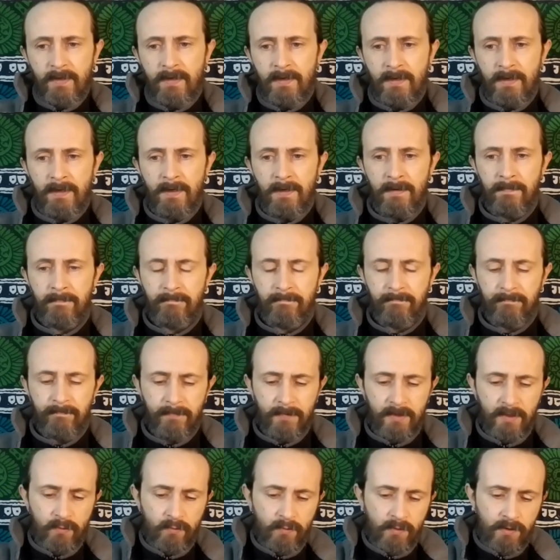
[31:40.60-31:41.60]
Okay.
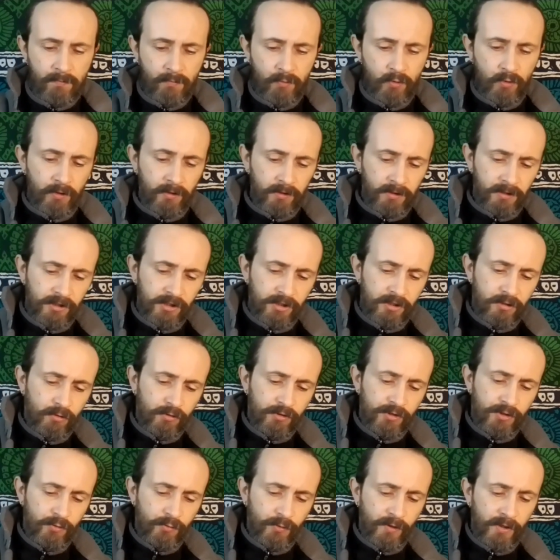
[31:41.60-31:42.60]
One more. Let's
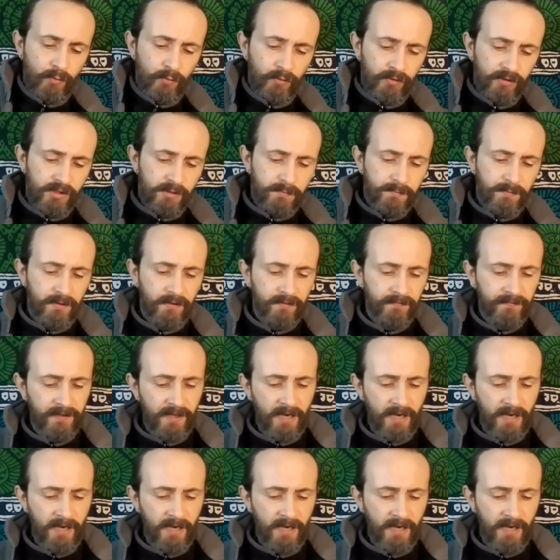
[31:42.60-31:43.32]
close your reading with the Spirit of